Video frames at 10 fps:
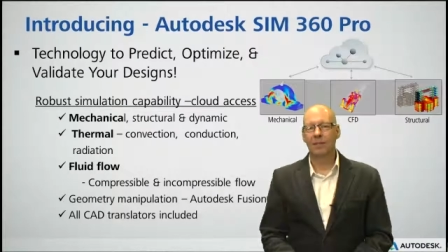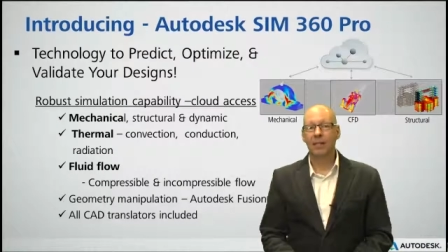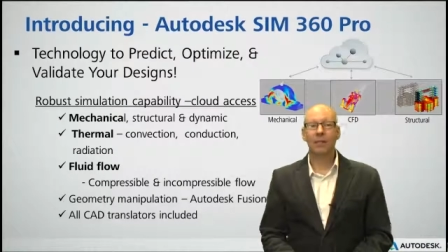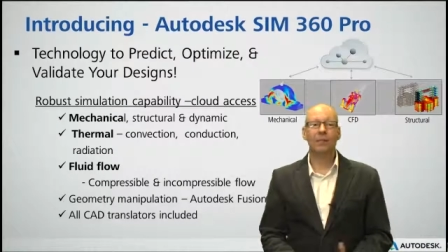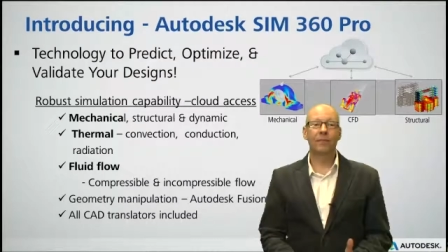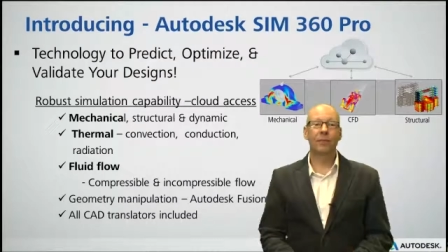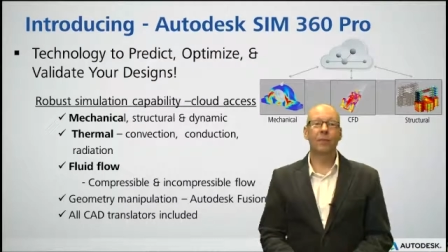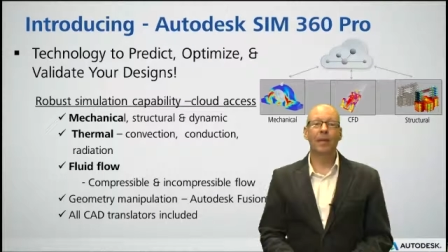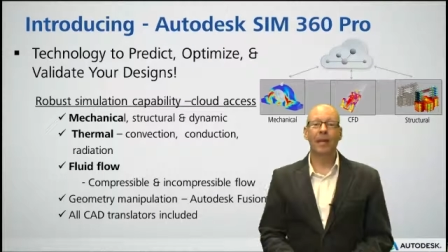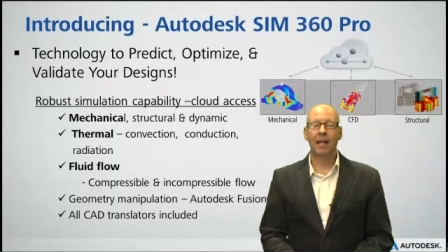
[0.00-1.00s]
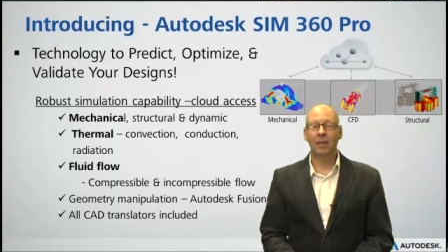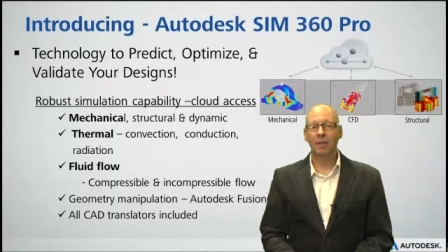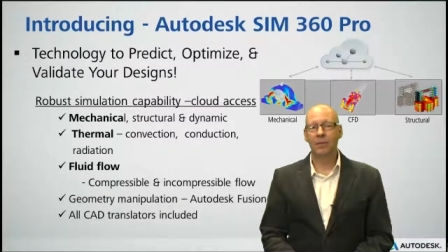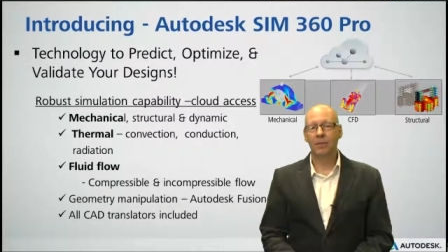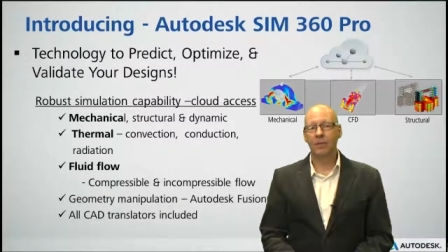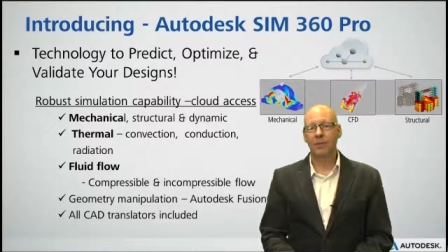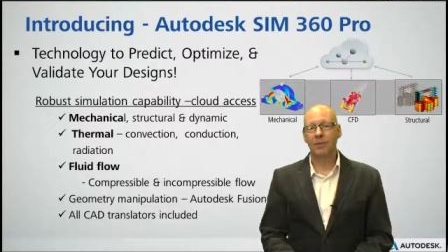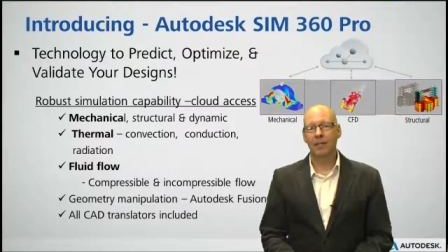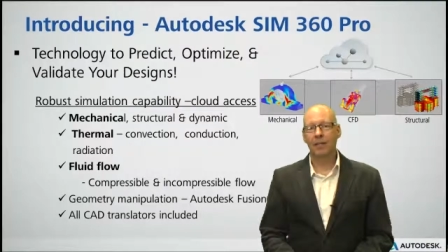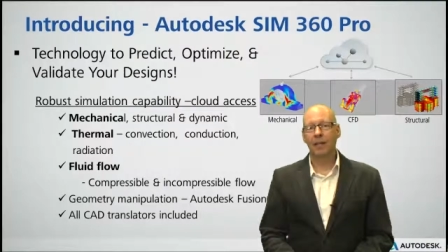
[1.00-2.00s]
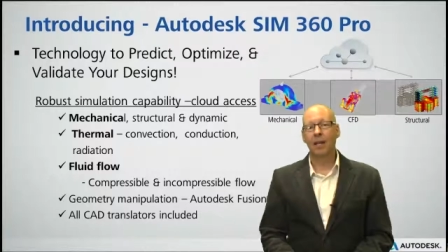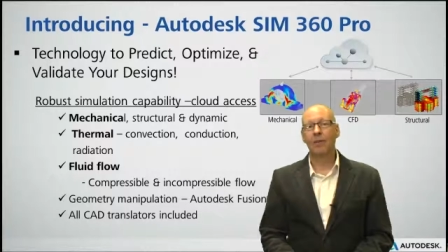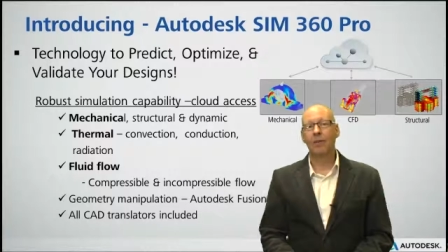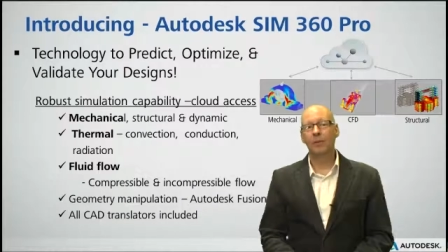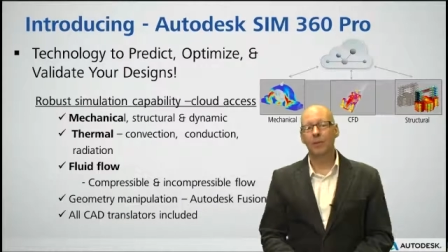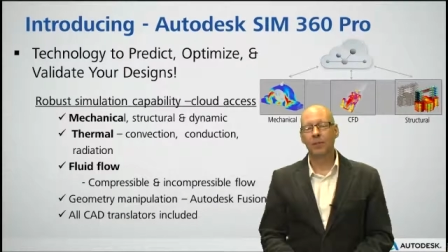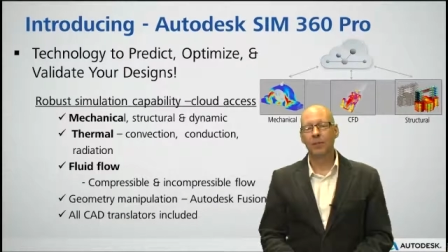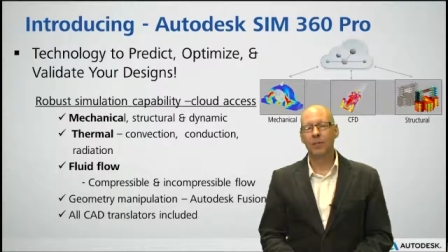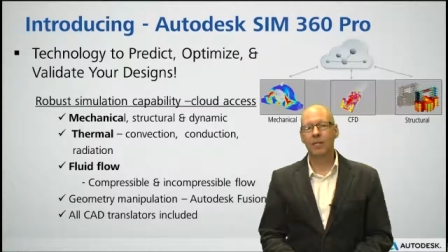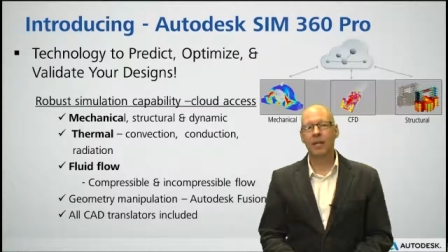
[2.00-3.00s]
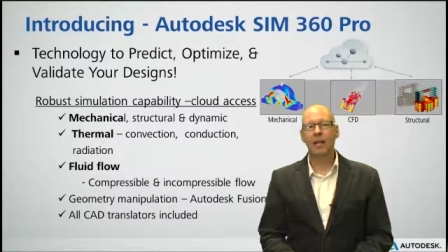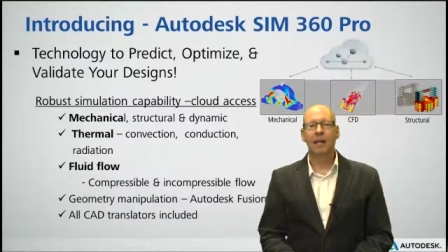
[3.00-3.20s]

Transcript: It's a full mechanical solution, a thermal solution,